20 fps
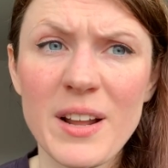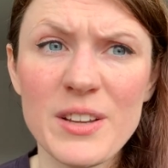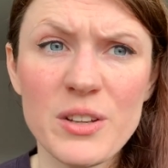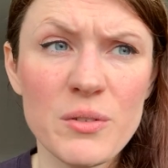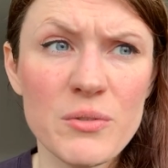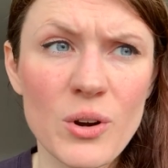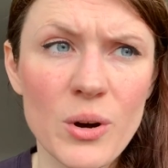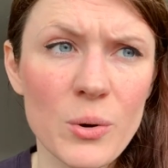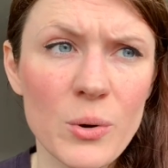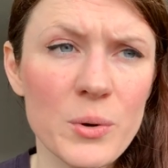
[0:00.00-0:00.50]
Like,
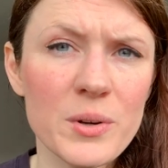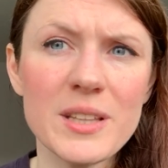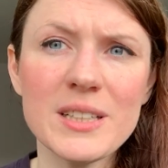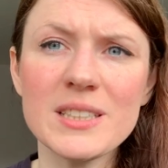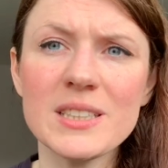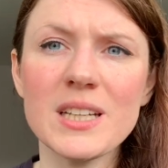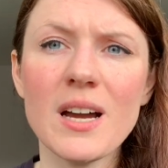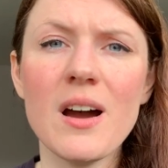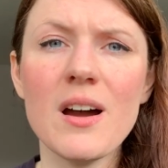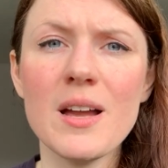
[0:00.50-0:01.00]
you've got all
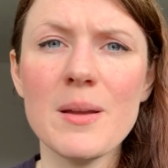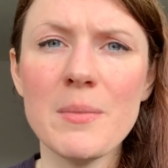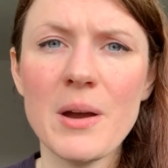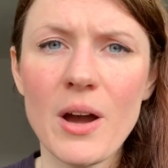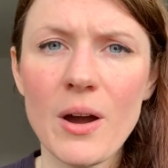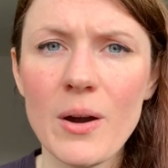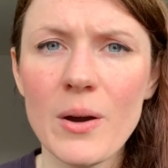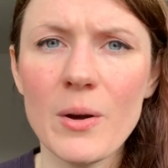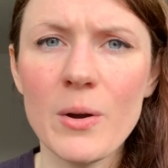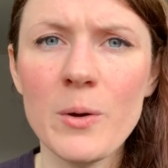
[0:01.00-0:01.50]
this time
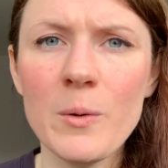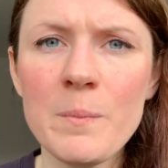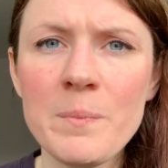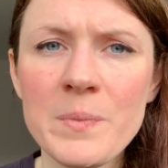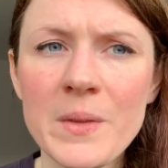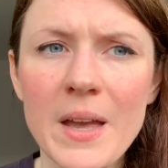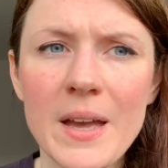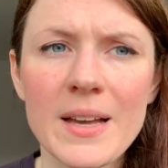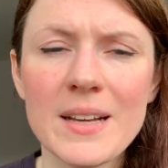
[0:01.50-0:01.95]
at home.